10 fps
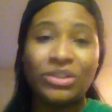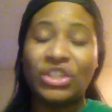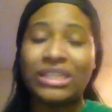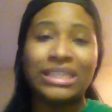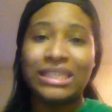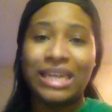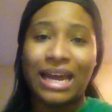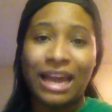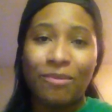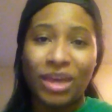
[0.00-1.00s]
just as
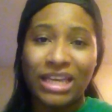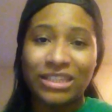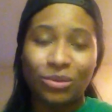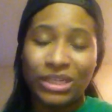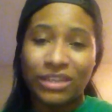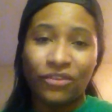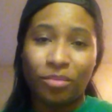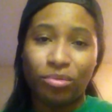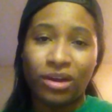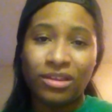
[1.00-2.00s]
dynamic as the rest of
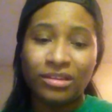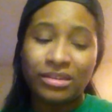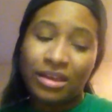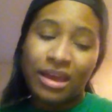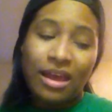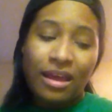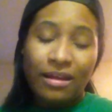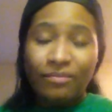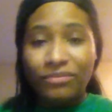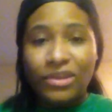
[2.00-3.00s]
your brothers,
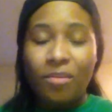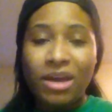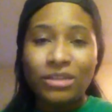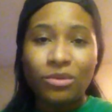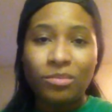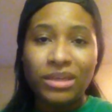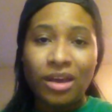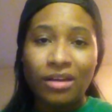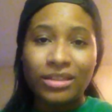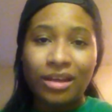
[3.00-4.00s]
y'all might as well be
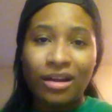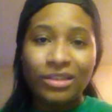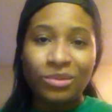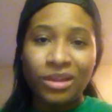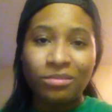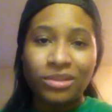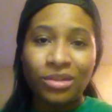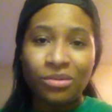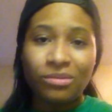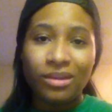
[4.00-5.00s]
Young Stars with them
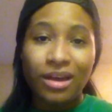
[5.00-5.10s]
too.